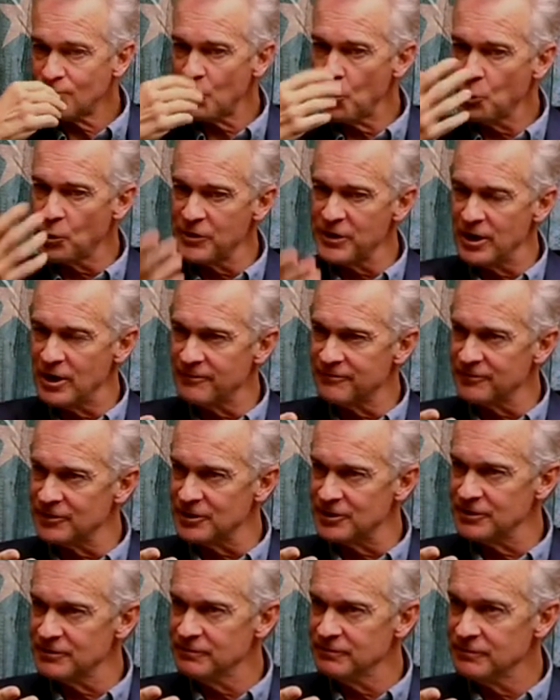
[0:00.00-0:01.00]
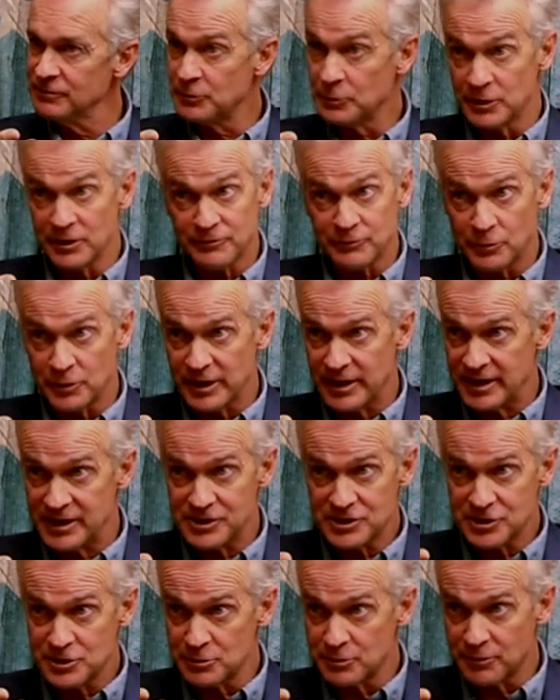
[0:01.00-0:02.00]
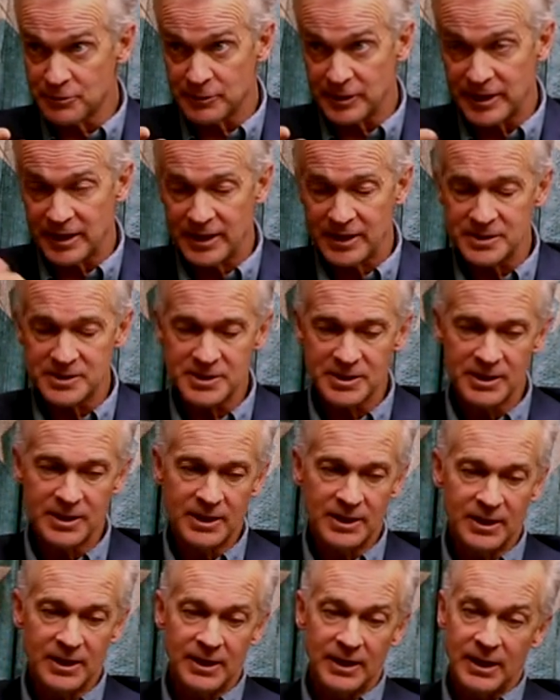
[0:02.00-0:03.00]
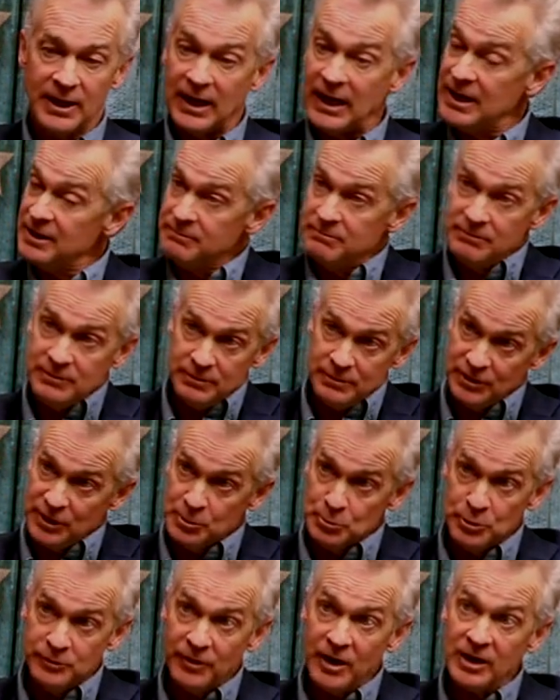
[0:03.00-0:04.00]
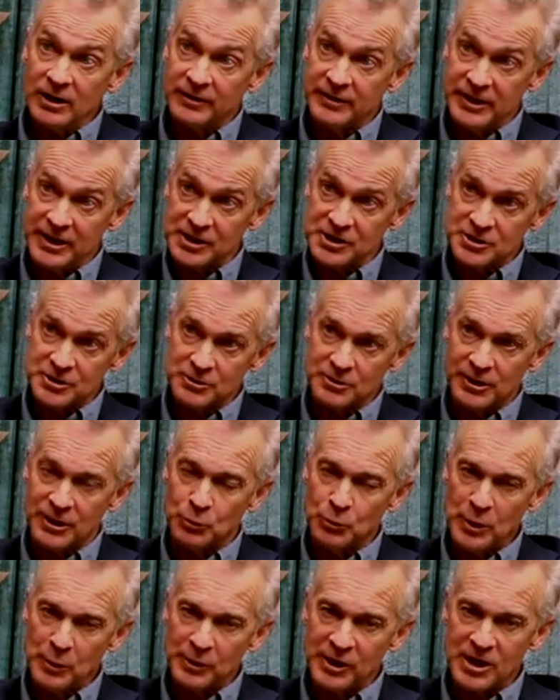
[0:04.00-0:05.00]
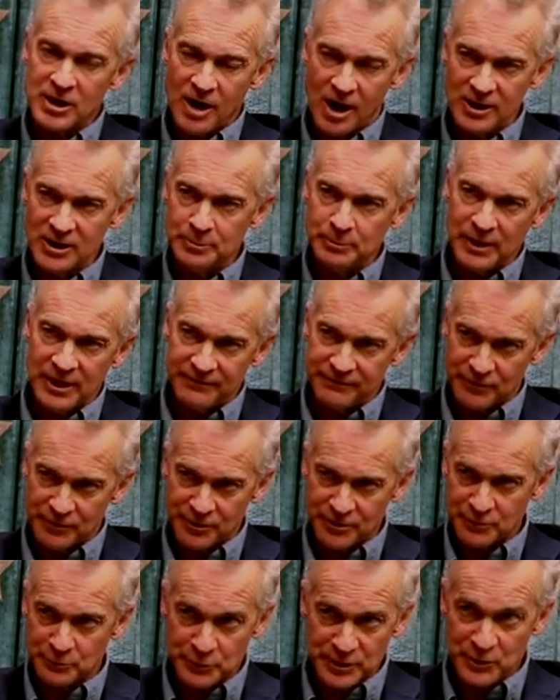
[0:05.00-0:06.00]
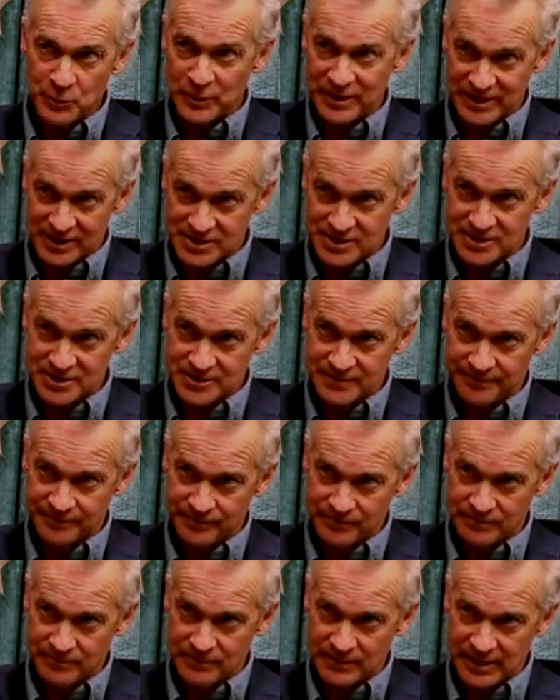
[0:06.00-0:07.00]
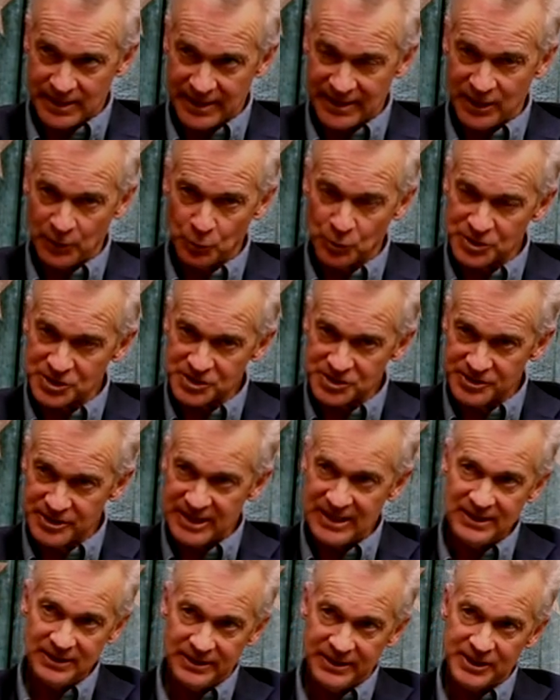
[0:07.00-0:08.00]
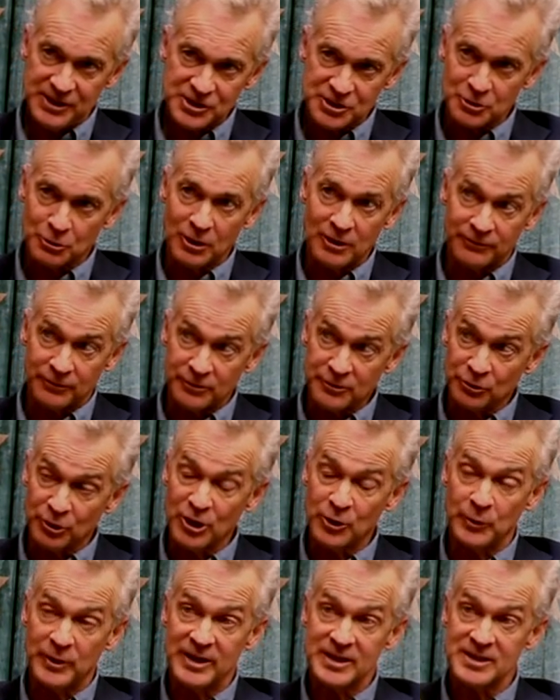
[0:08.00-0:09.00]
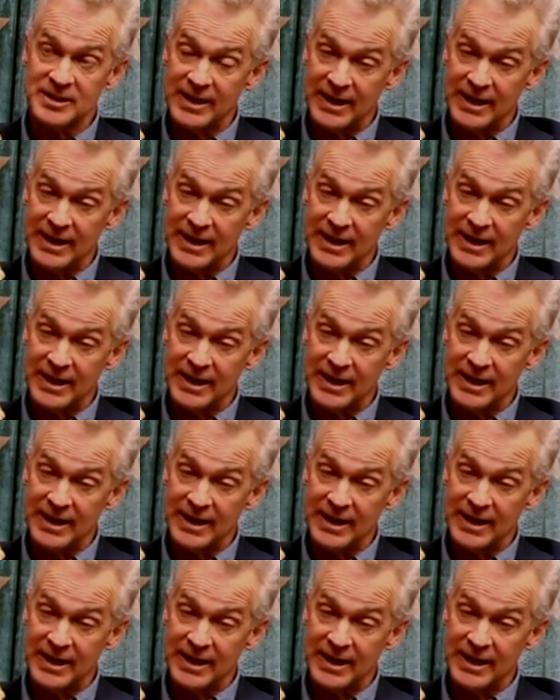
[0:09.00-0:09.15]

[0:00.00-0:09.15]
we're there for three or four days, two or three days and you move on to the next story. We were at Columbine for three weeks. Wow. And it was the lead story for three weeks,